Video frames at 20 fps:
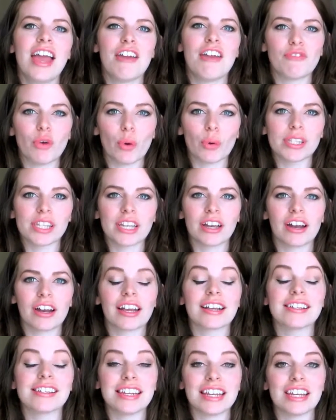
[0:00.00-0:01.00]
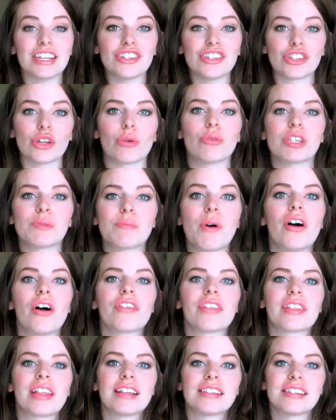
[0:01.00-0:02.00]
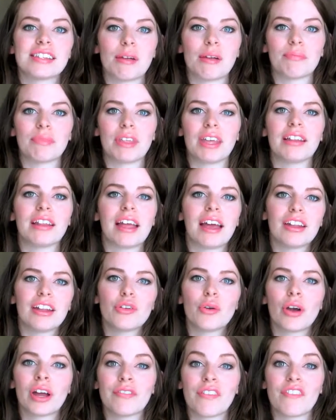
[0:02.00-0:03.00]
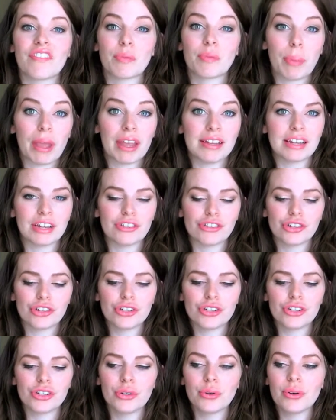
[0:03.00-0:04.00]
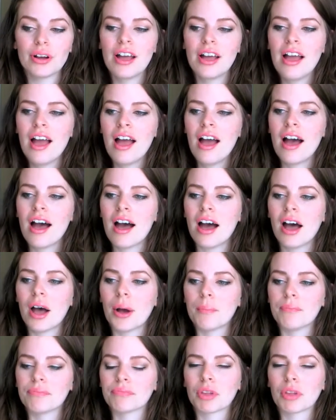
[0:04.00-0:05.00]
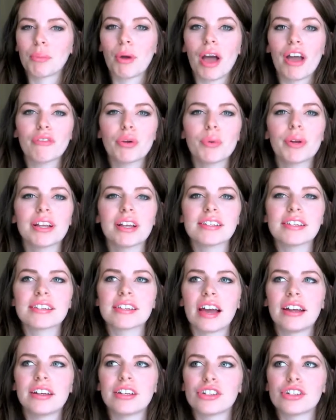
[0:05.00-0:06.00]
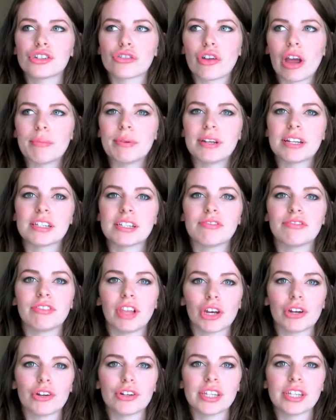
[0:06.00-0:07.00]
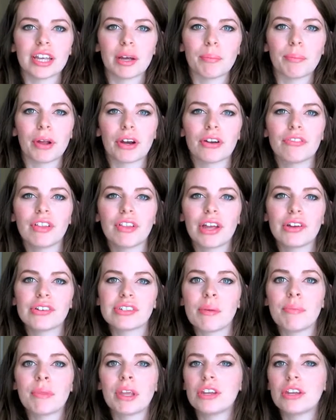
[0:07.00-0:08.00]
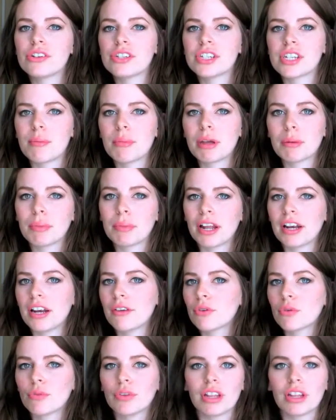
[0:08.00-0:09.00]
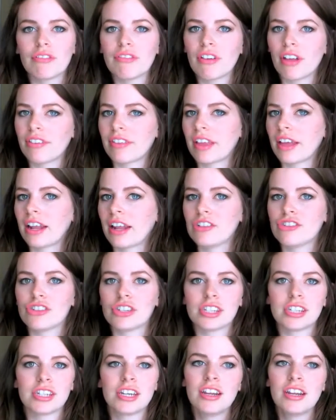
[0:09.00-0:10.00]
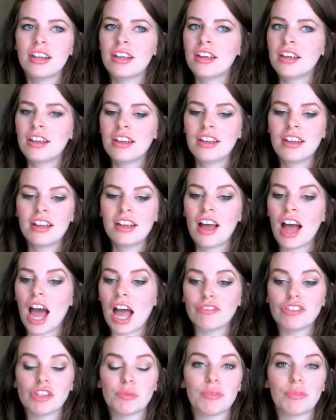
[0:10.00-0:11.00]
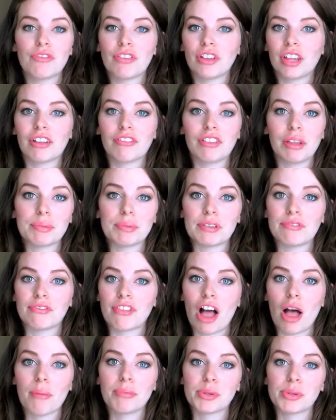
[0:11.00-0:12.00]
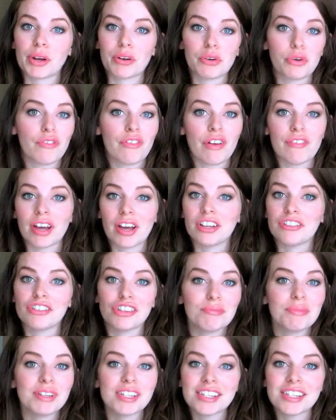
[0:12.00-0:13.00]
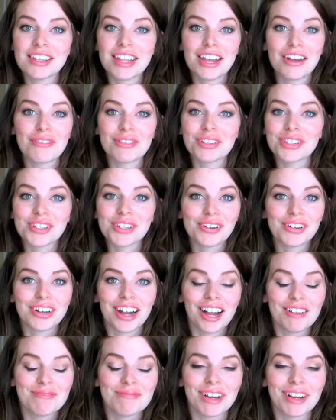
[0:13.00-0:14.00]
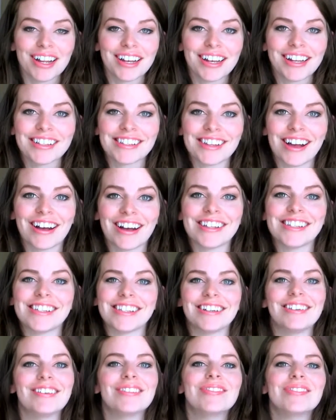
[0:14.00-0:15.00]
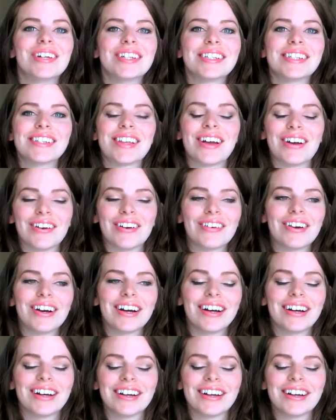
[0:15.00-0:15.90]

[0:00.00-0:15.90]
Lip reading: and focusing on it, because it is so small that that's something that you kind of have to pay attention to. Everyone else has kind of described it as flutters, like a butterfly or something in your stomach, but I never really felt that. I've just been feeling flips and flops, so I don't know if I've got a gymnast in there or what's going on, but it's awesome. So